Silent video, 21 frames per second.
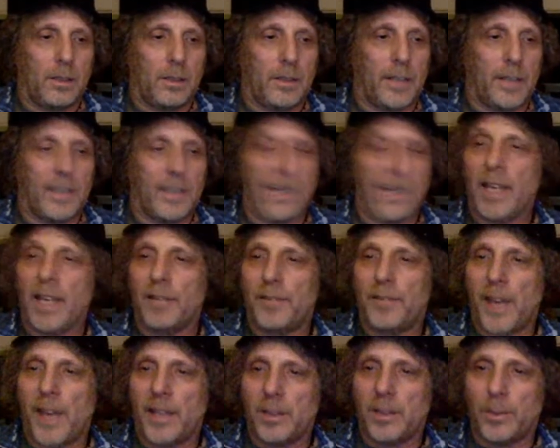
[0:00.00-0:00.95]
they take
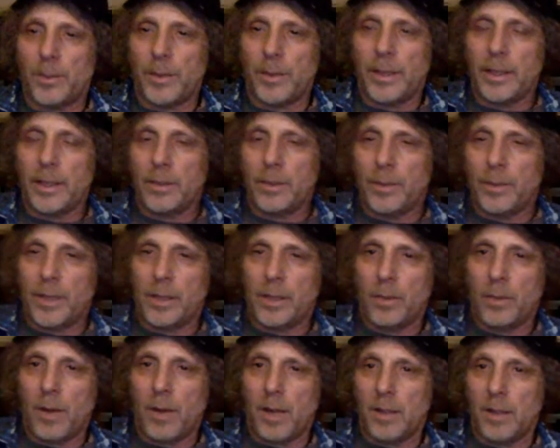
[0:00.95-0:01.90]
effects really,
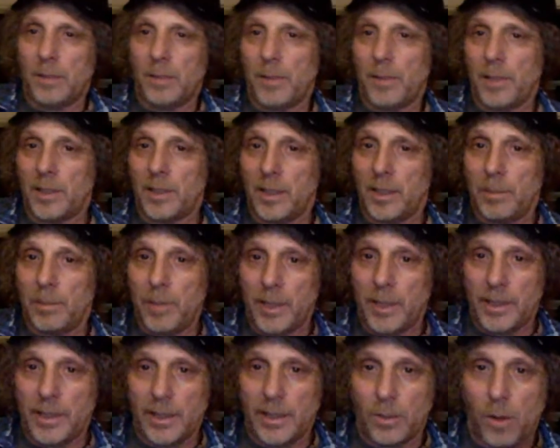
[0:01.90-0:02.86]
really well, especially
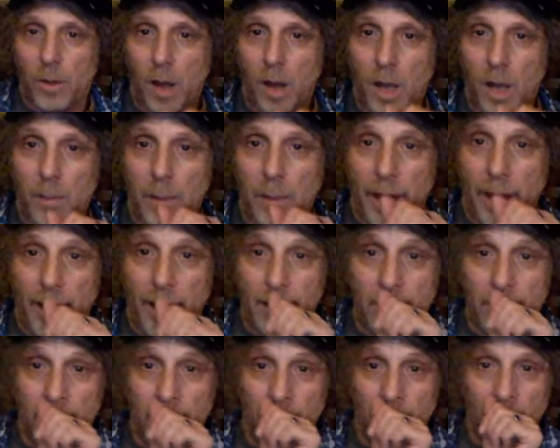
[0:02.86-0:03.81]
being in a rock
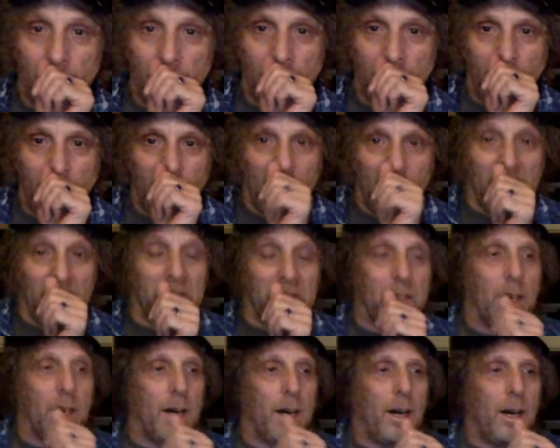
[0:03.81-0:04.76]
band.
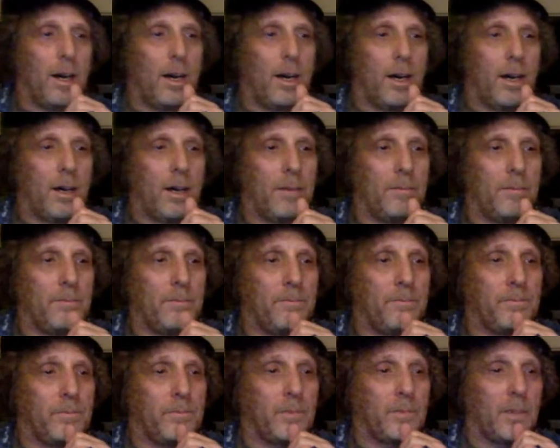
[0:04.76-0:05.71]

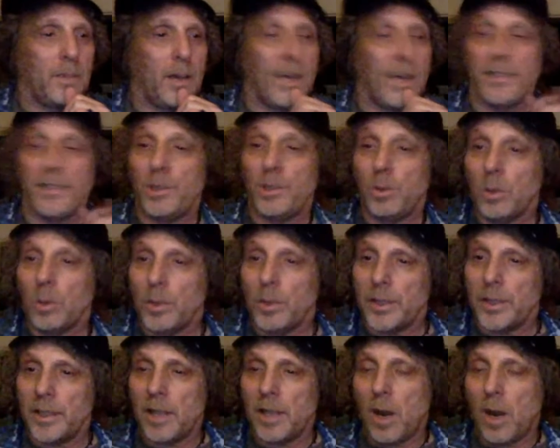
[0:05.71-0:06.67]
I tour
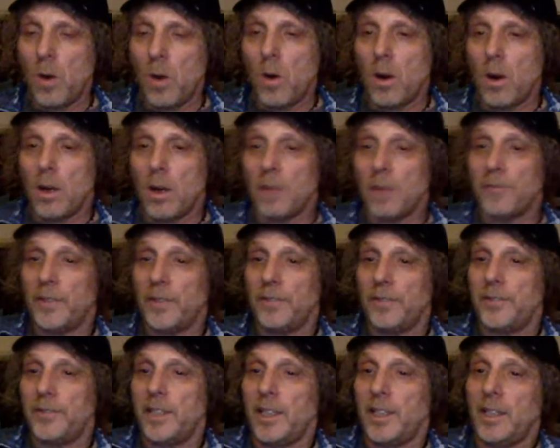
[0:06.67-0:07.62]
with an
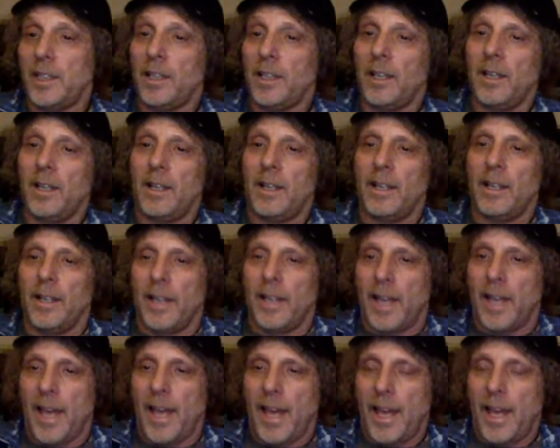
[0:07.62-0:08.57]
OR50
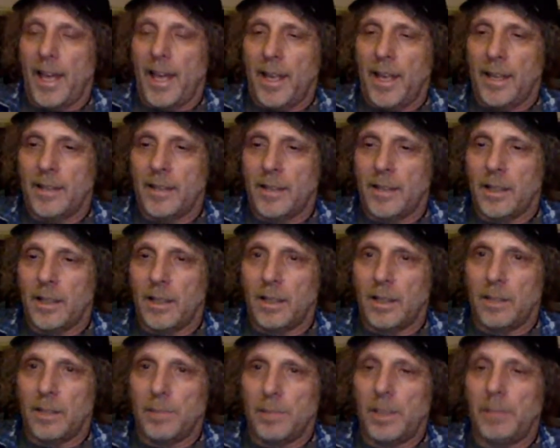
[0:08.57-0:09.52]
and
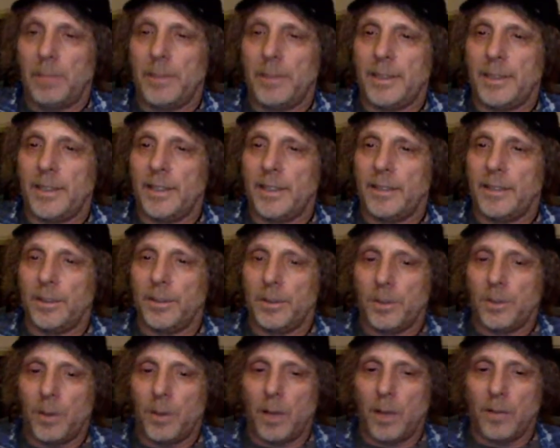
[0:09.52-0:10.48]
a PPC
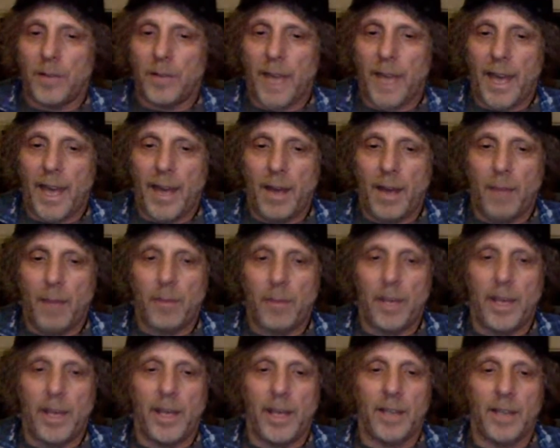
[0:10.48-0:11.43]
212 cab,
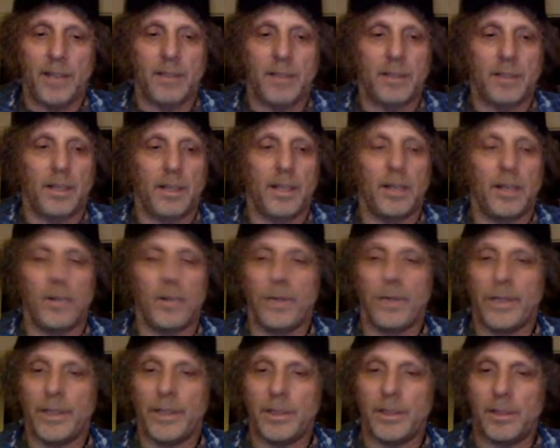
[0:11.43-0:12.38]
and I don't
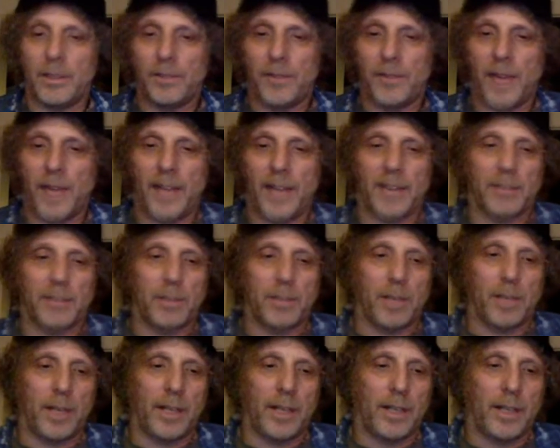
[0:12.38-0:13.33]
really use effects,
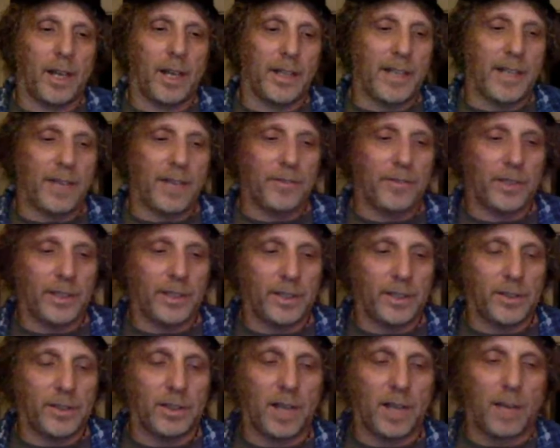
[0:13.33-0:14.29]
but I definitely
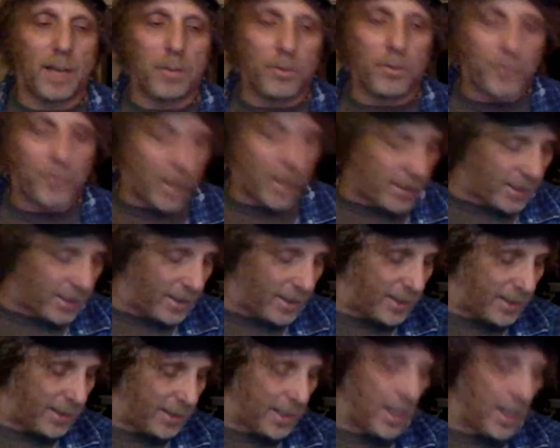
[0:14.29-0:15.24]
use a couple
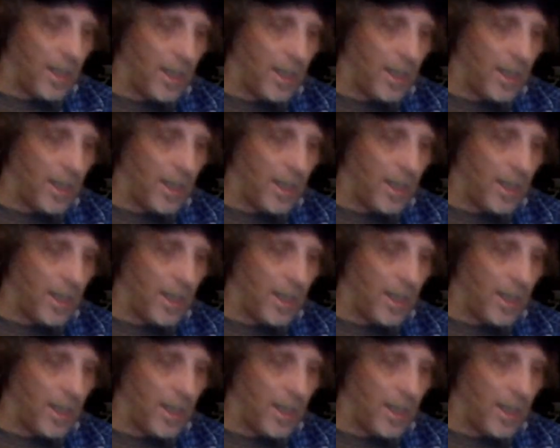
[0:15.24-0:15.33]
fuzzes,